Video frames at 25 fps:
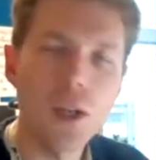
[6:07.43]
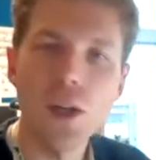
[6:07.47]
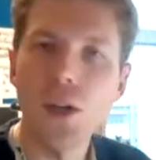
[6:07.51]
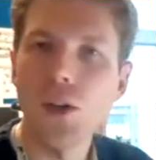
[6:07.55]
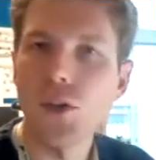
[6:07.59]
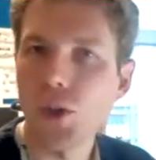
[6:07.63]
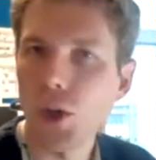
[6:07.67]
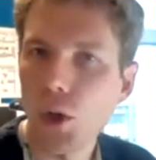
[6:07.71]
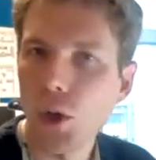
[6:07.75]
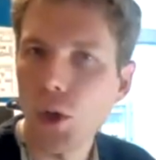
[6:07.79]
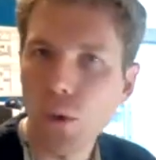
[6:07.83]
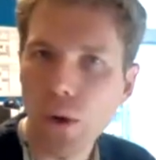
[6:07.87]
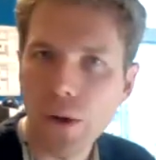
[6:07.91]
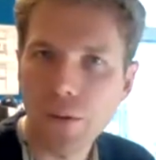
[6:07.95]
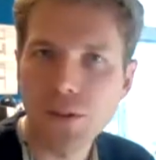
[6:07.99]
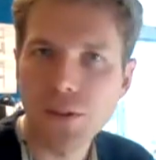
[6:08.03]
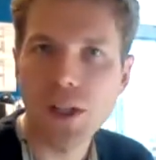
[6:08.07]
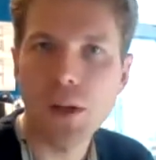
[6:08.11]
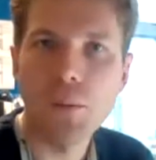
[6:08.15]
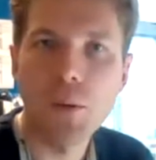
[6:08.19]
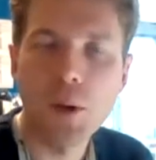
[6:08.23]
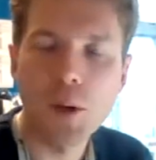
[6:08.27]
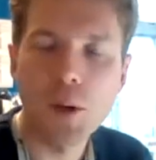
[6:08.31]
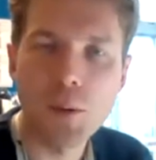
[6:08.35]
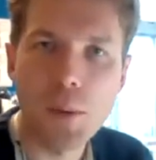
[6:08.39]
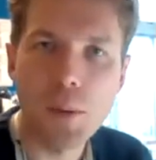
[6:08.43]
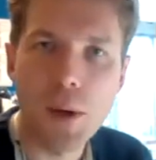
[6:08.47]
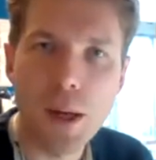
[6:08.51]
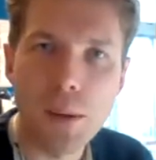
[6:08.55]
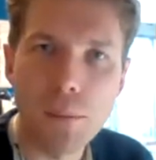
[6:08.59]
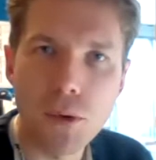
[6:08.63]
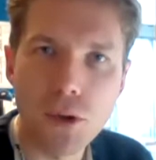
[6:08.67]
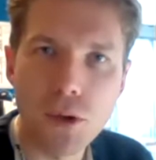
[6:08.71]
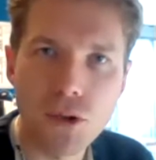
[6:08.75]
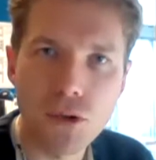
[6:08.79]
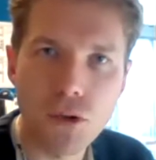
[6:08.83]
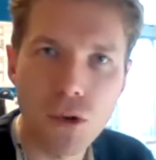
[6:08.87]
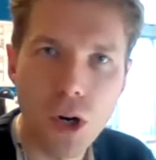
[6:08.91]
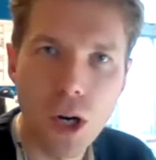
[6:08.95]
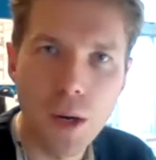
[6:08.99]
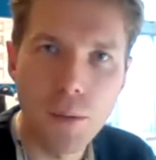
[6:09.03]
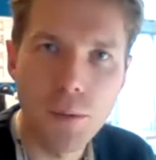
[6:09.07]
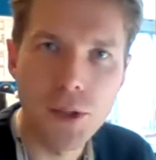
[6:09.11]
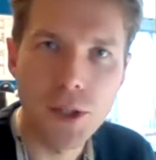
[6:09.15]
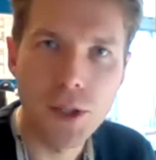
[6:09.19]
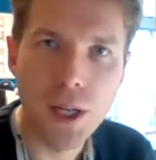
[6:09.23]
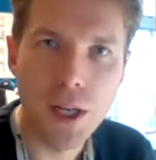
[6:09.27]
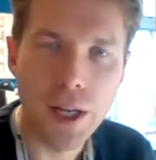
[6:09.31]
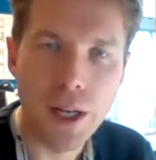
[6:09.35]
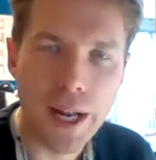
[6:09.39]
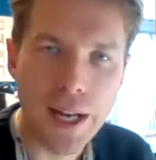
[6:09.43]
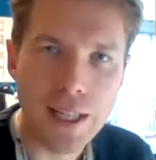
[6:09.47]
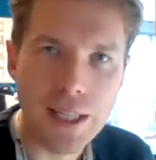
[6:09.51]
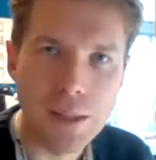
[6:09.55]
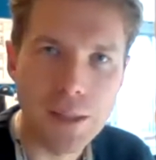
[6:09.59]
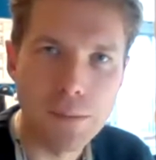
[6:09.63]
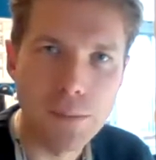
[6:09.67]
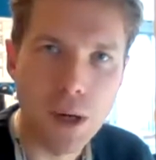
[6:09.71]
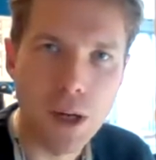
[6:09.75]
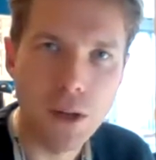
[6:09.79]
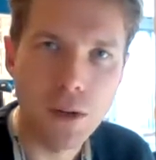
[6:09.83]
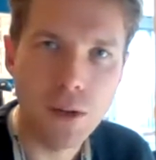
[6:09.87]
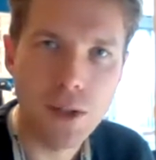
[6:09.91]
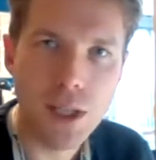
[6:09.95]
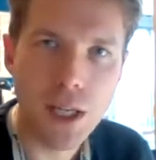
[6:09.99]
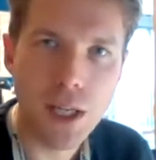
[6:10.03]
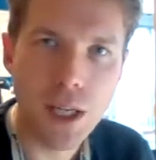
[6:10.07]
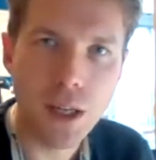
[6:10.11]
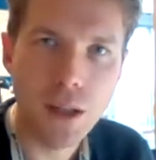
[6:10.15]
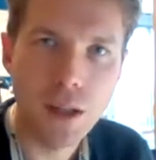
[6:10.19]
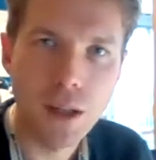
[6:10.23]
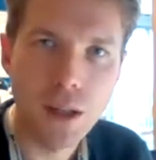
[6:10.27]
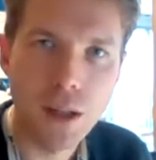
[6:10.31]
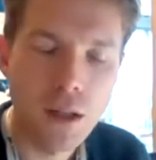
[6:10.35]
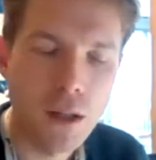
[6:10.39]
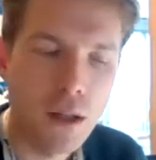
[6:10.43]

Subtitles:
So if someone is being prescribed an antibiotic,